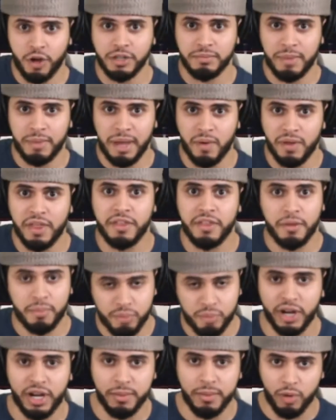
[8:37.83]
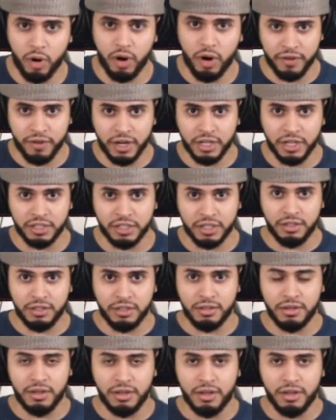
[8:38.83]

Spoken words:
of Floyd Mayweather, the Pretty Boy version?